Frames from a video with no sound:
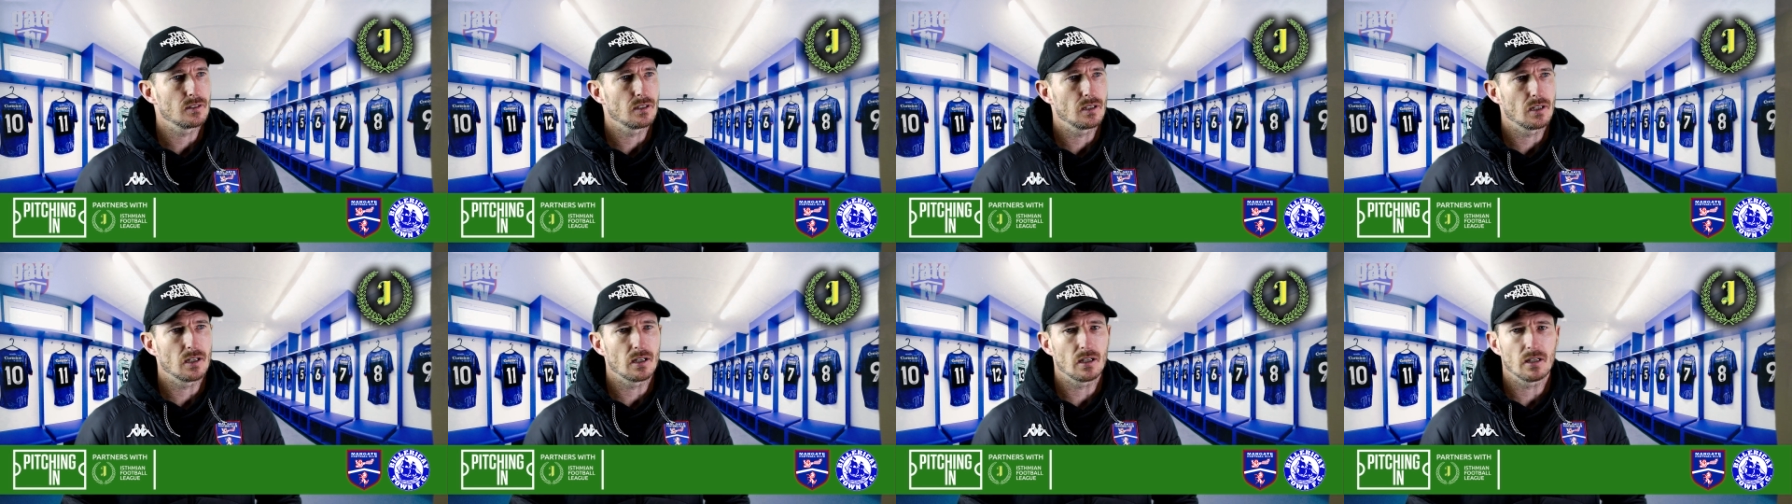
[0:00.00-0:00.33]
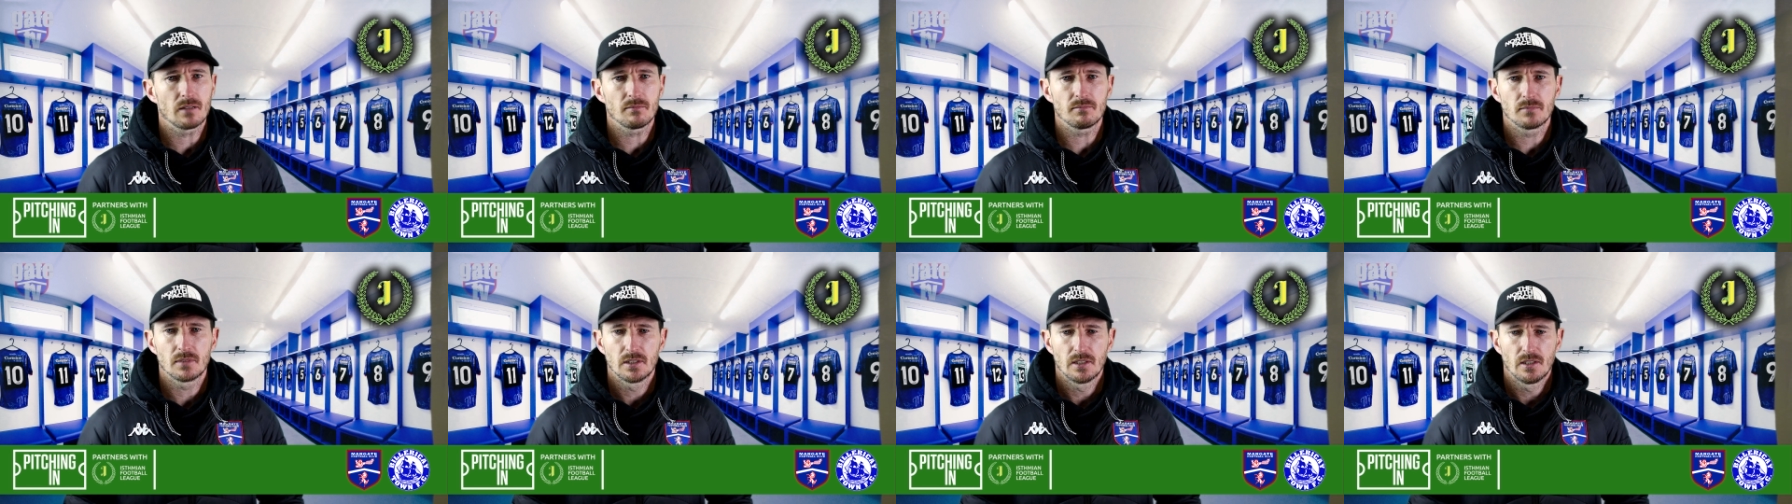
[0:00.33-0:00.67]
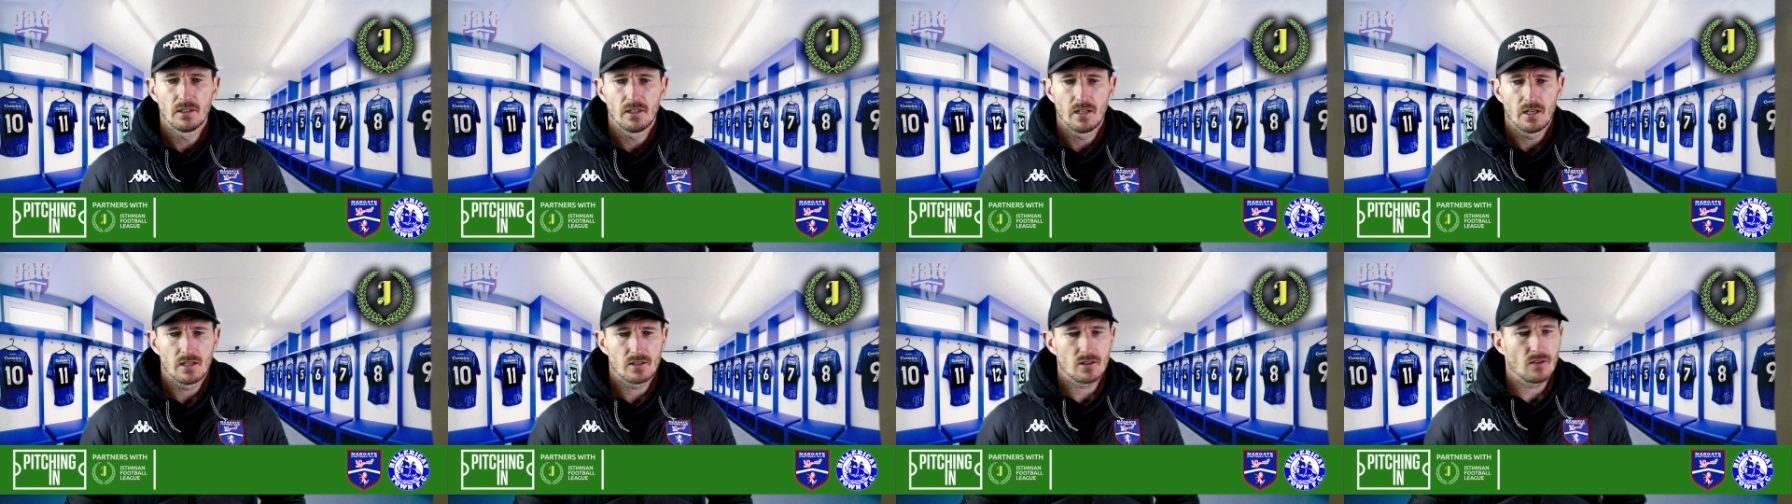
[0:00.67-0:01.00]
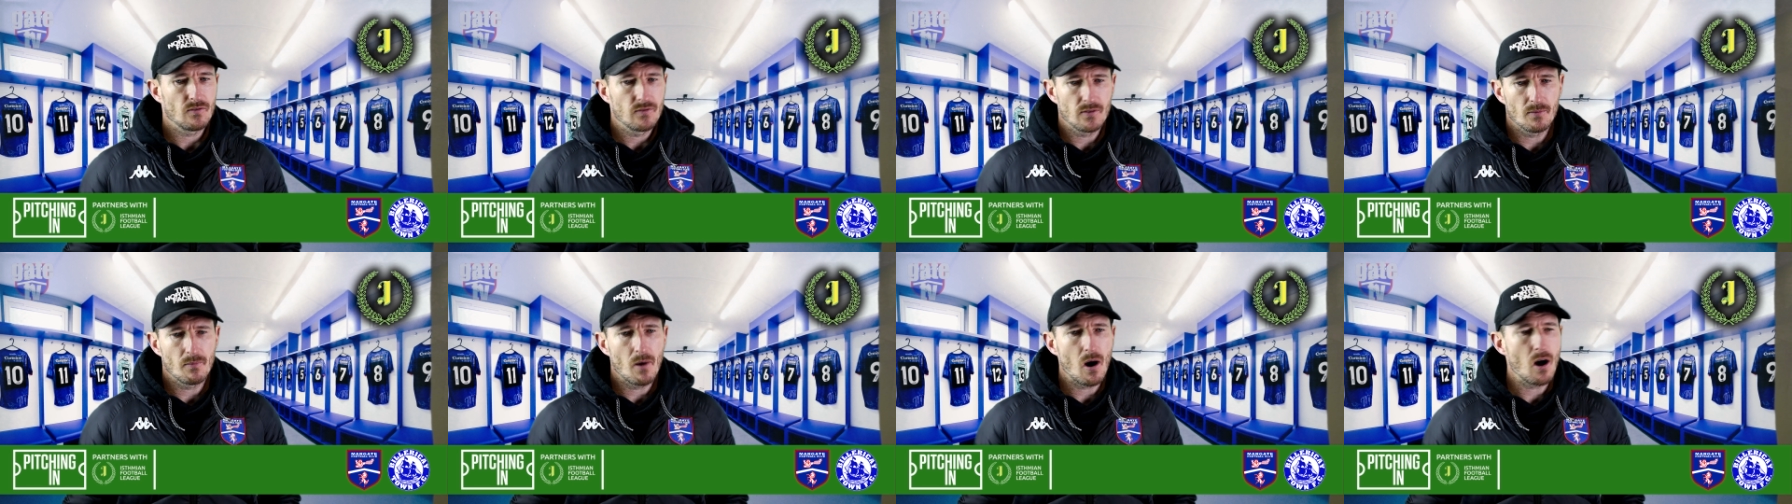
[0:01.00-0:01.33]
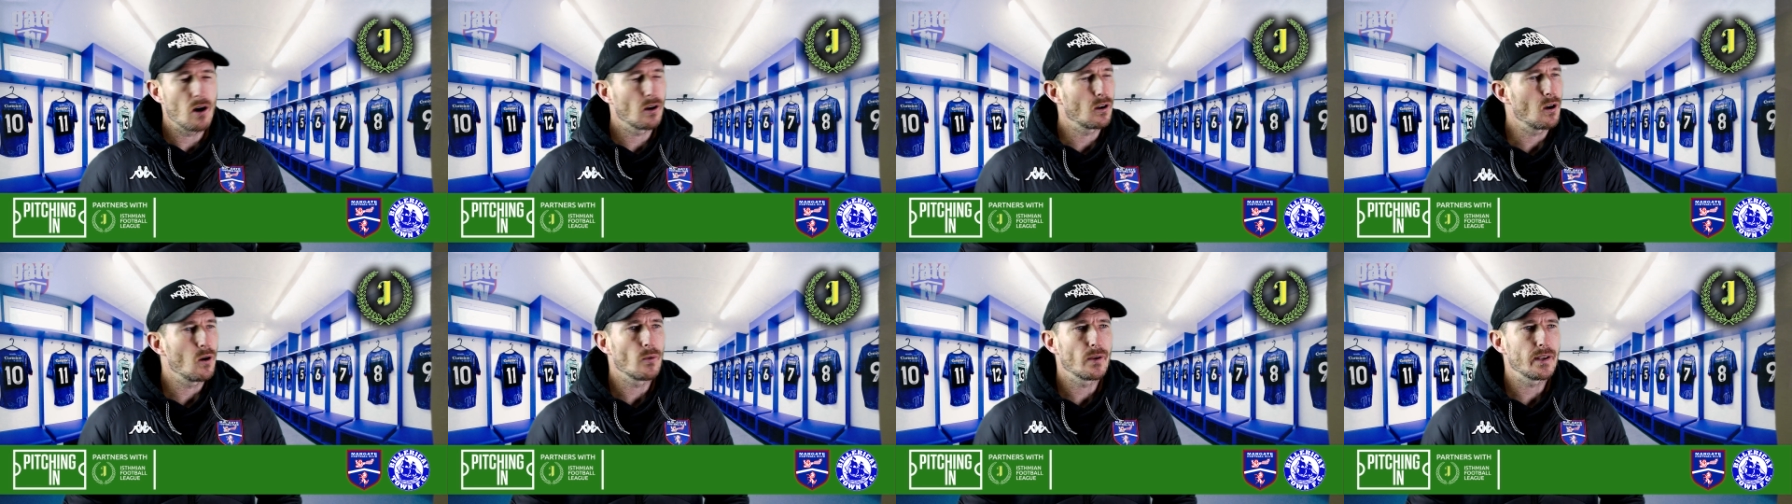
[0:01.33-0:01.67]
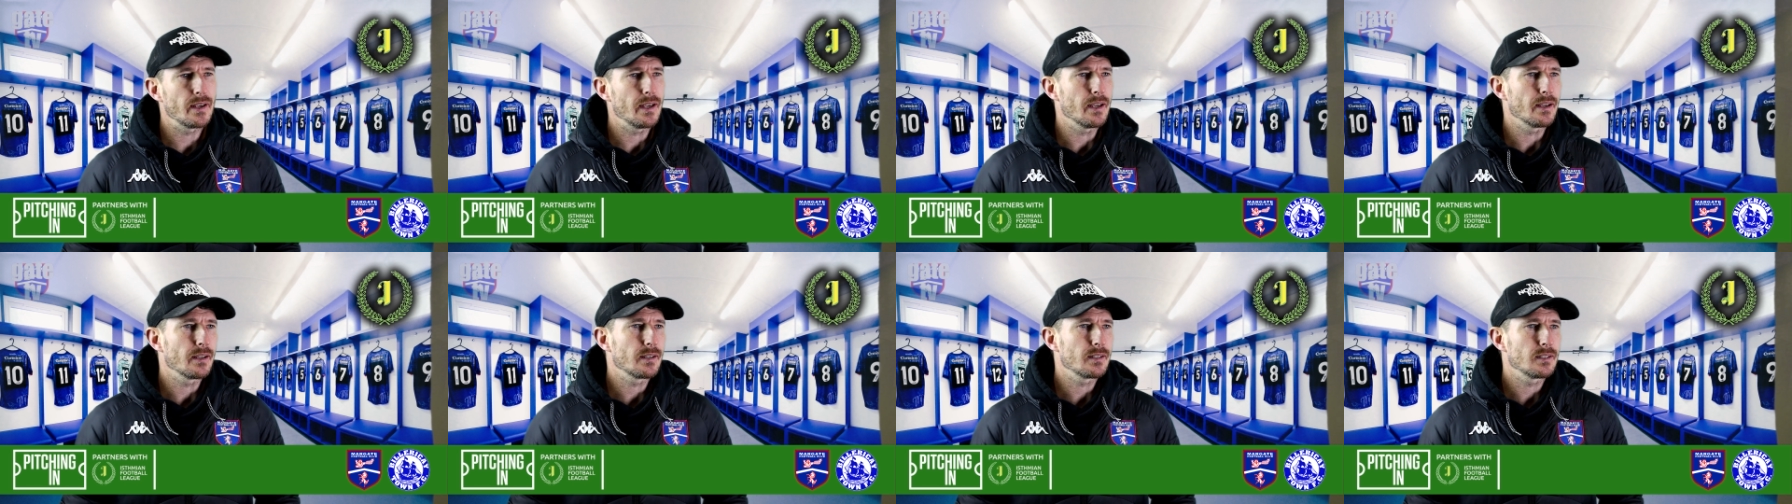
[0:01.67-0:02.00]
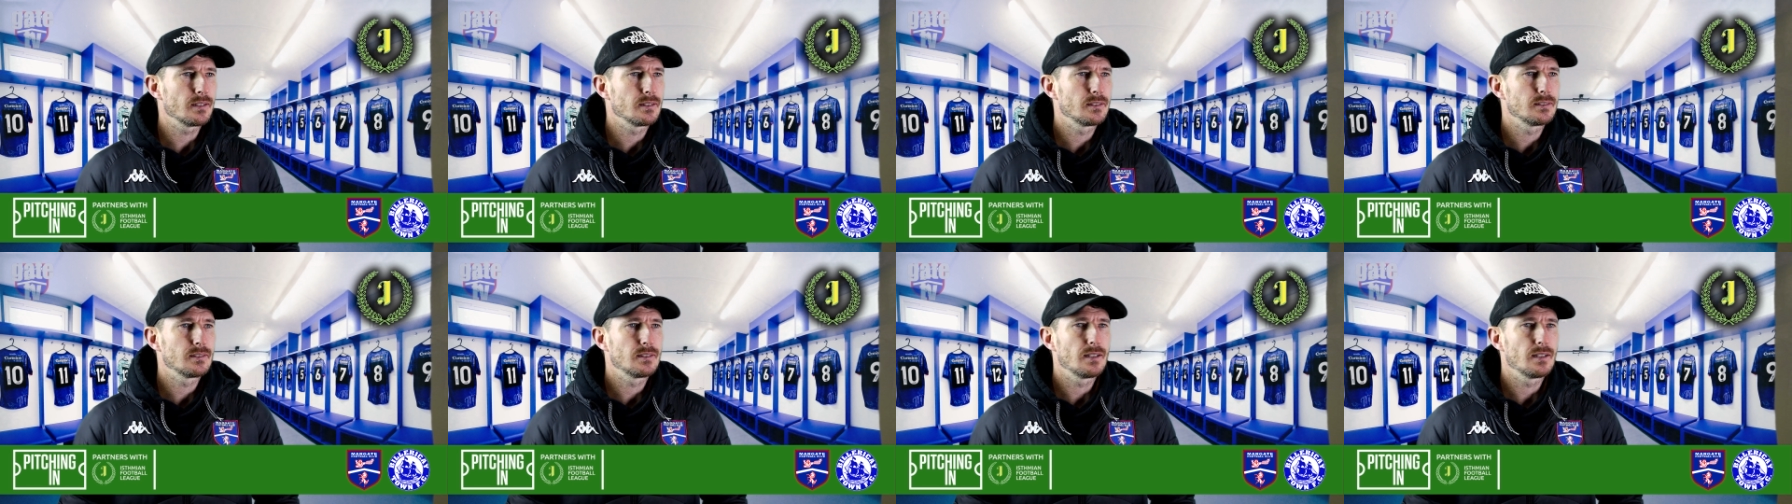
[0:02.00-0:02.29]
Um, so from our goal kick,